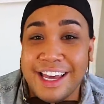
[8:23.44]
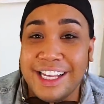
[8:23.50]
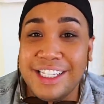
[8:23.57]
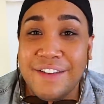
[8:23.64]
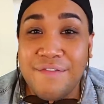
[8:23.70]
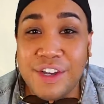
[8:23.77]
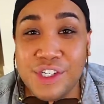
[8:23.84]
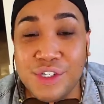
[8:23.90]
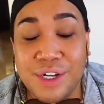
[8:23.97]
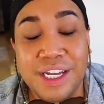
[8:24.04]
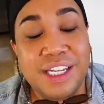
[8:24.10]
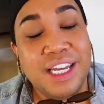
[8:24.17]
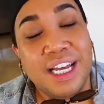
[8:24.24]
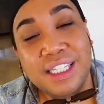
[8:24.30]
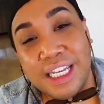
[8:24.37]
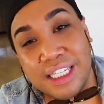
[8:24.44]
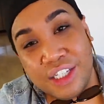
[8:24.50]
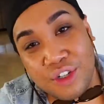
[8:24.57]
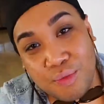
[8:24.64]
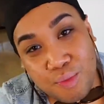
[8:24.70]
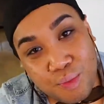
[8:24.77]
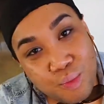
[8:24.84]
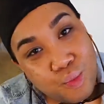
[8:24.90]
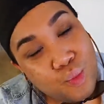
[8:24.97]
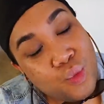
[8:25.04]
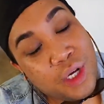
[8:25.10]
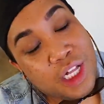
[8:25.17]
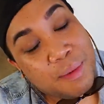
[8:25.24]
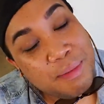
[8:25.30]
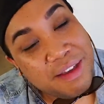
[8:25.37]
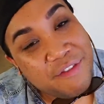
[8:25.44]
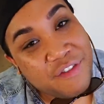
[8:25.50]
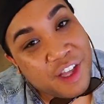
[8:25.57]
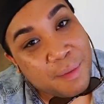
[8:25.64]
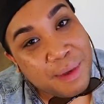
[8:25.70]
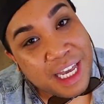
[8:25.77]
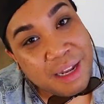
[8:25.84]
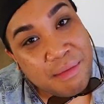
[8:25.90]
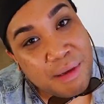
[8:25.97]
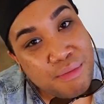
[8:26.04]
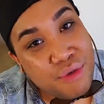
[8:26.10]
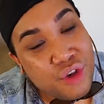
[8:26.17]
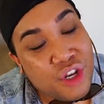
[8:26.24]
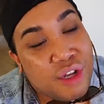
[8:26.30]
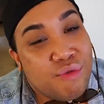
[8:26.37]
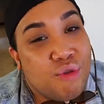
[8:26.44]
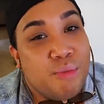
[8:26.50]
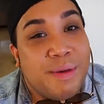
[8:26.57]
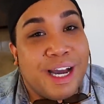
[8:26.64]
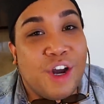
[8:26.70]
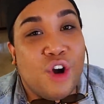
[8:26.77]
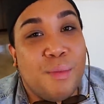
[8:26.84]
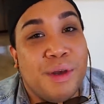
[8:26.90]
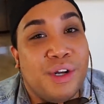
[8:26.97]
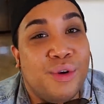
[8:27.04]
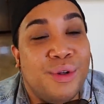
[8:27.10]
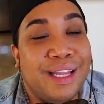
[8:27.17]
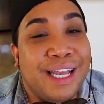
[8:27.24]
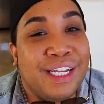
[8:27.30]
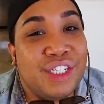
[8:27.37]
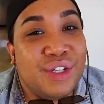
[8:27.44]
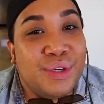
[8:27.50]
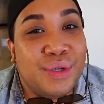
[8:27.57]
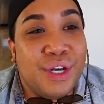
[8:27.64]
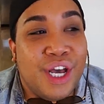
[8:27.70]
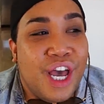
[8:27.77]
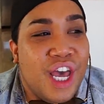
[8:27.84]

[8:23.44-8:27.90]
It's official, and yes, I still will be filming in my beauty room back home in Orlando.